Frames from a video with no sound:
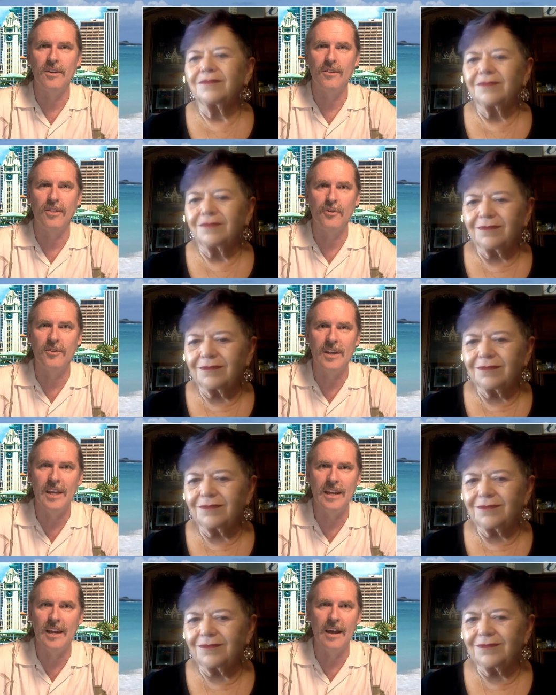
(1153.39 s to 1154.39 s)

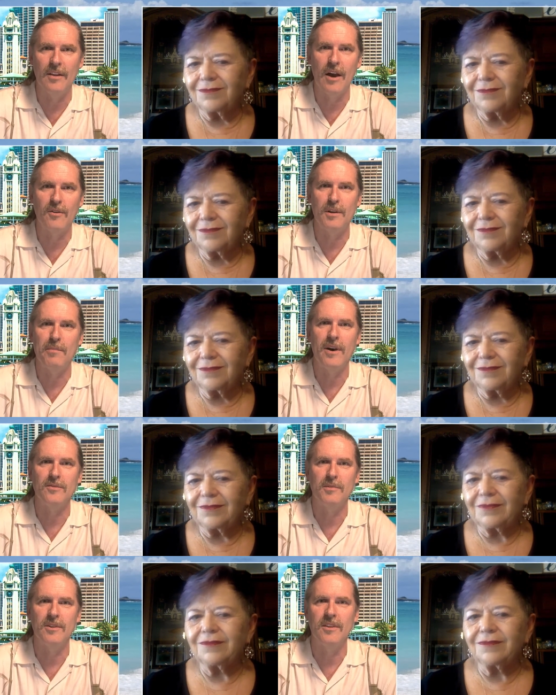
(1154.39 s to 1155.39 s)
Speaker 1: thirteen. How could he
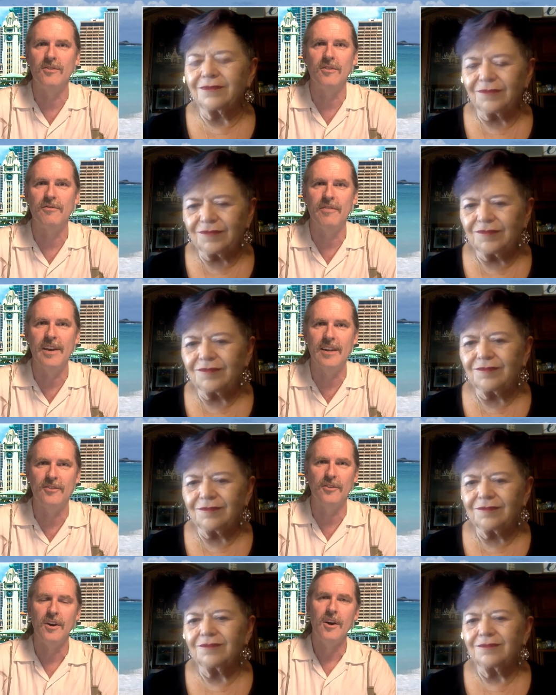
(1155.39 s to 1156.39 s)
possibly know this is a
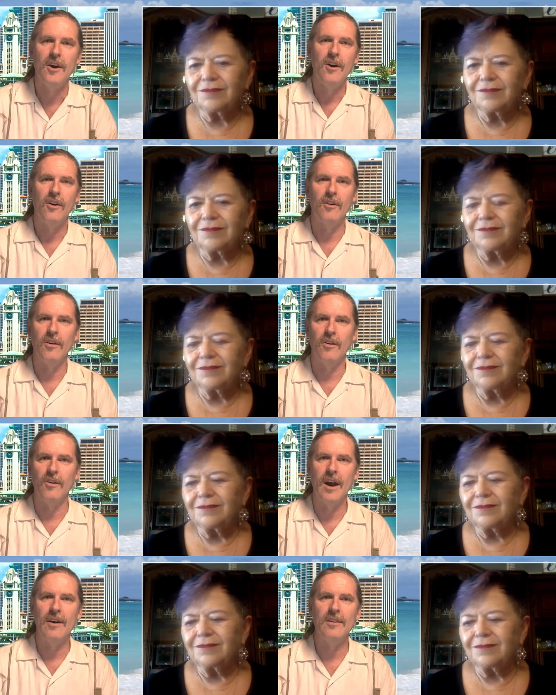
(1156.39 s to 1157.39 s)
phase? Or, or, or
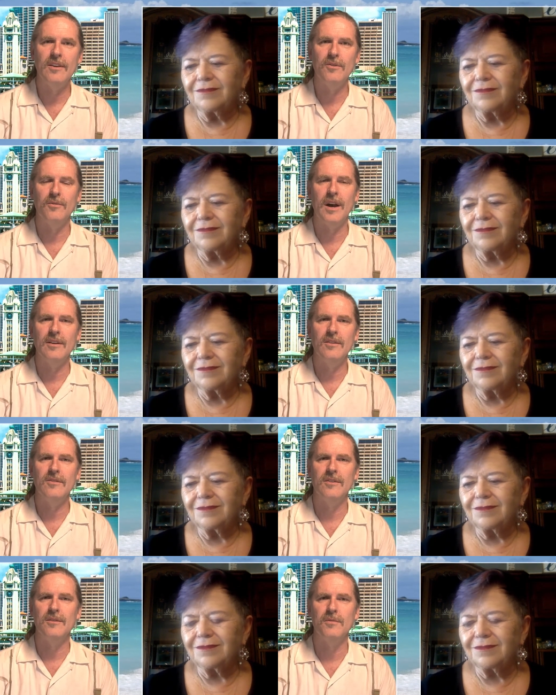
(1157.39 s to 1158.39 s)
how do you, how do you
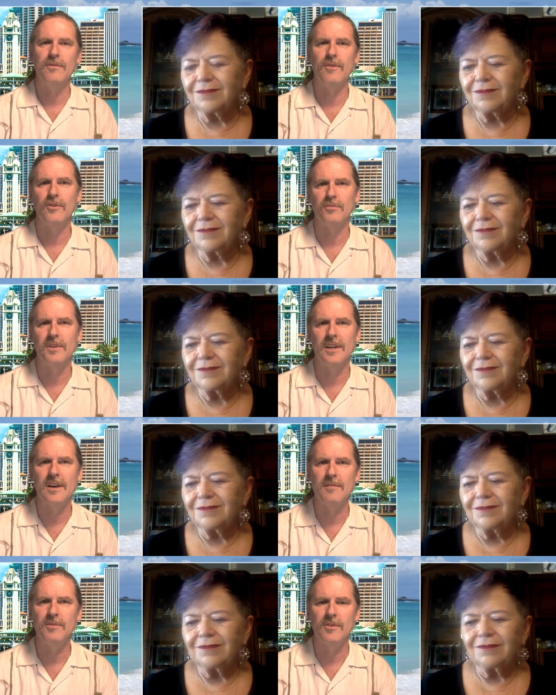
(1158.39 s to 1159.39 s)
deal with folks when they
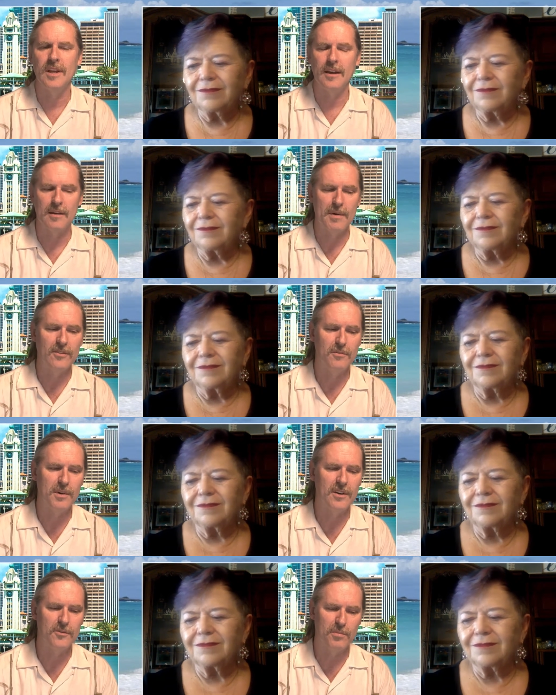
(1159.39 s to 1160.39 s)
come to you in that capacity?
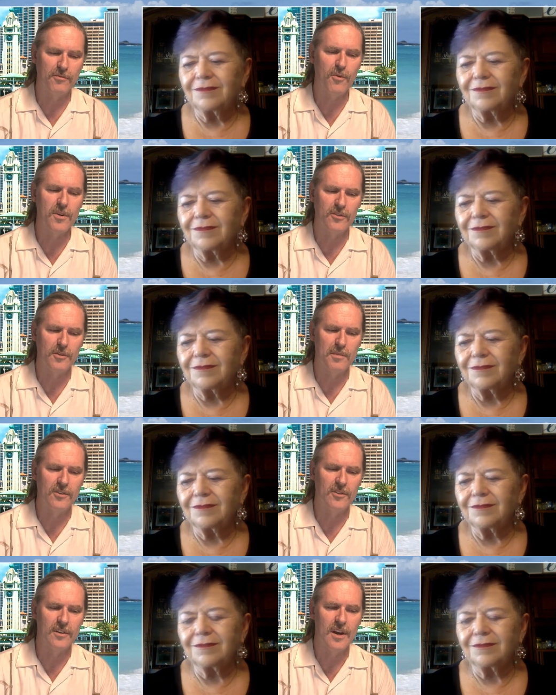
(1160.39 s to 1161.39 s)
Because before, as you
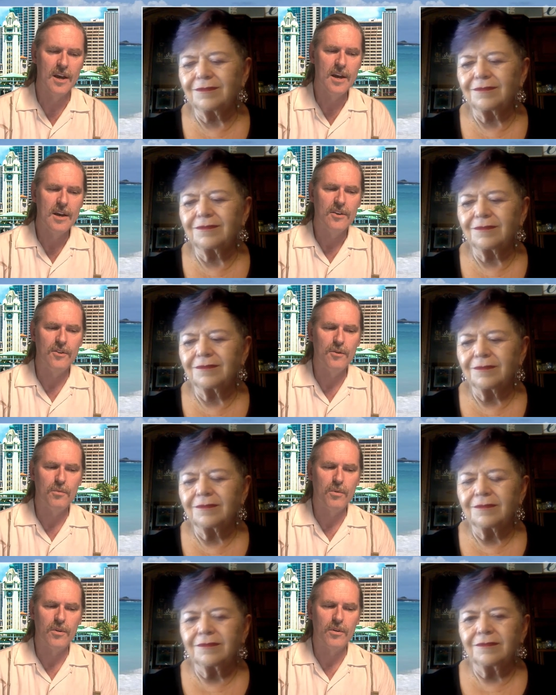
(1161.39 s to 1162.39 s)
mentioned, you
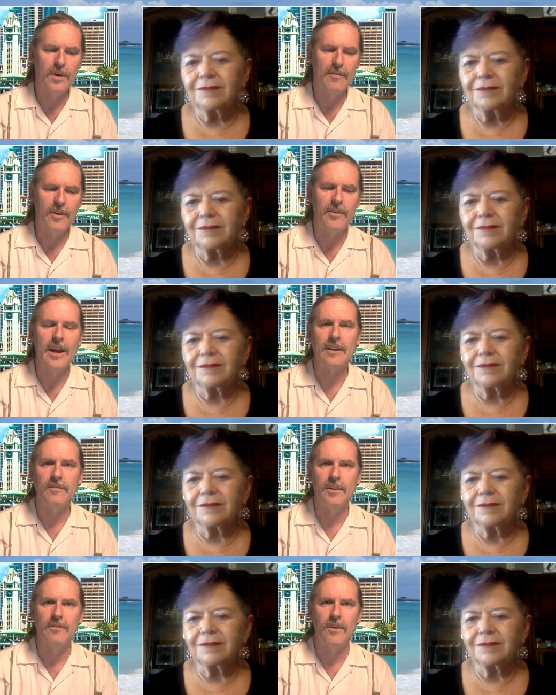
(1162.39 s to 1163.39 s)
were very
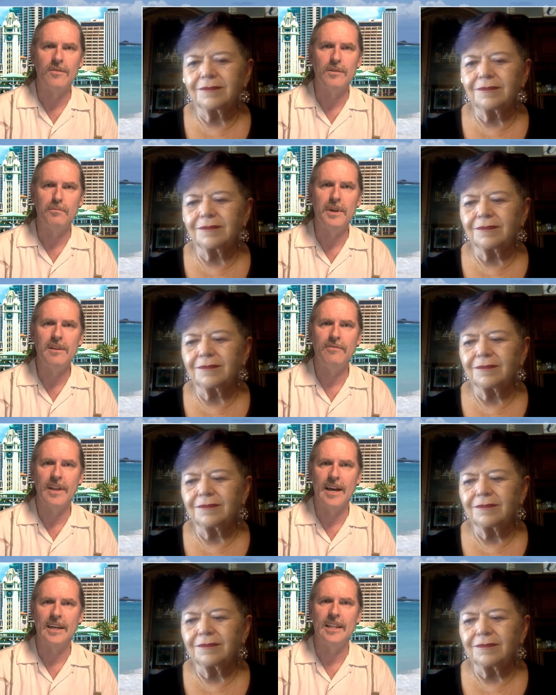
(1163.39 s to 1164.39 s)
actively involved in P
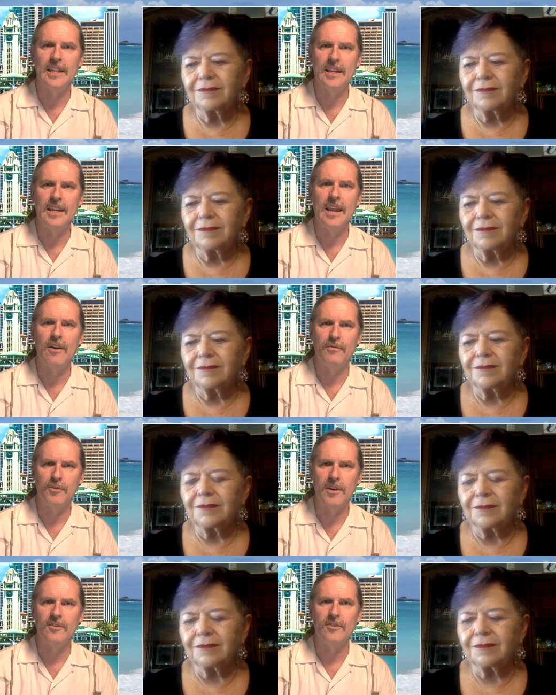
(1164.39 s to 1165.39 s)
FLAG, and then now have
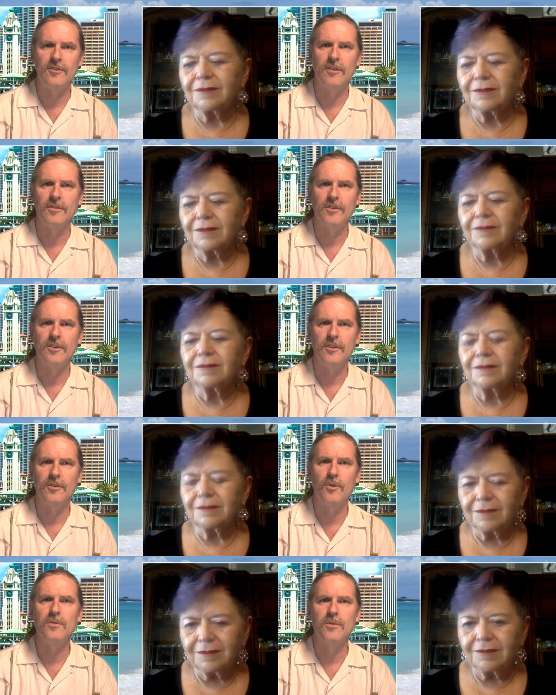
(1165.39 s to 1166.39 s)
transitioned mm-hmm. over to
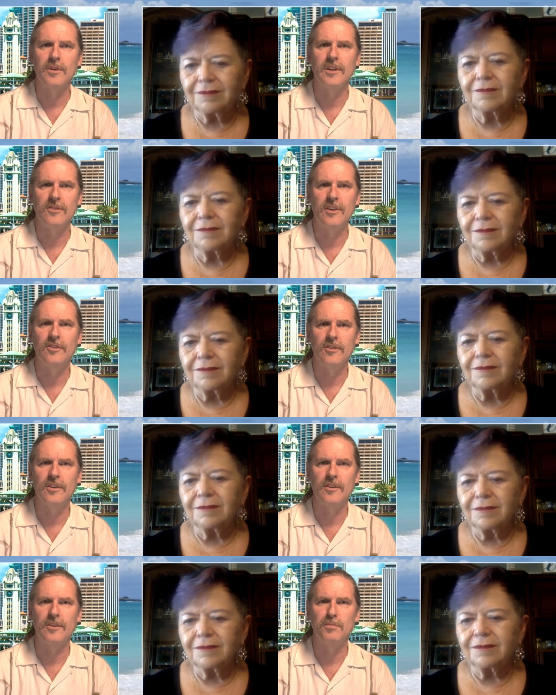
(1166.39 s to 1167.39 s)
your own organization
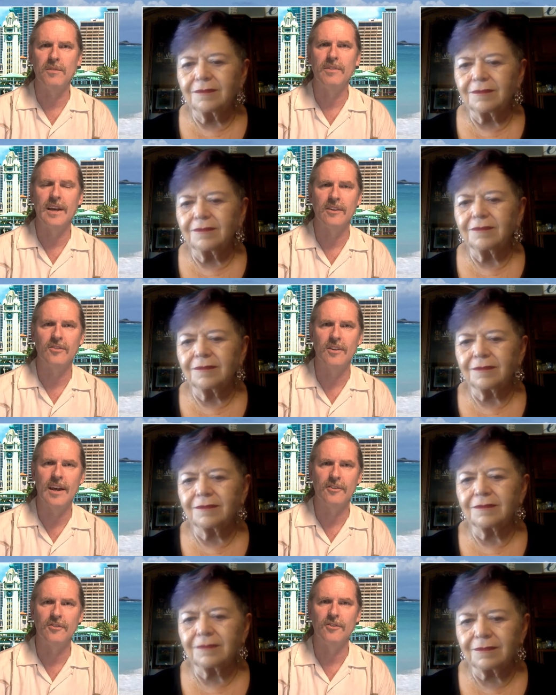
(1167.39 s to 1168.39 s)
here, because P FLAG is a
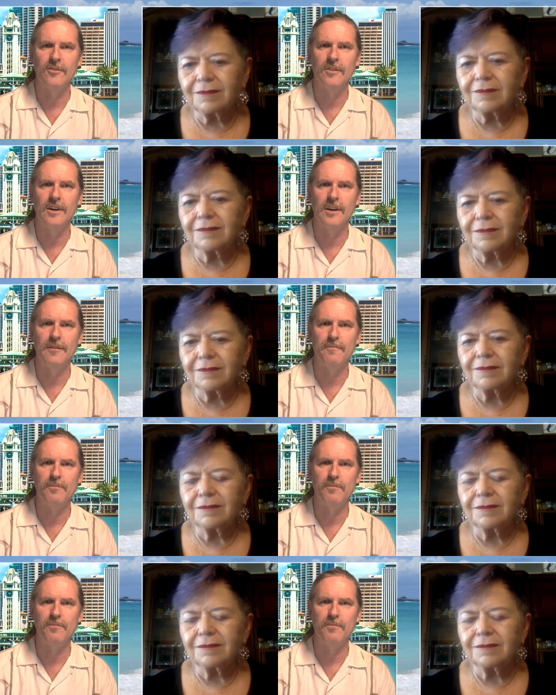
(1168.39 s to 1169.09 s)
national um,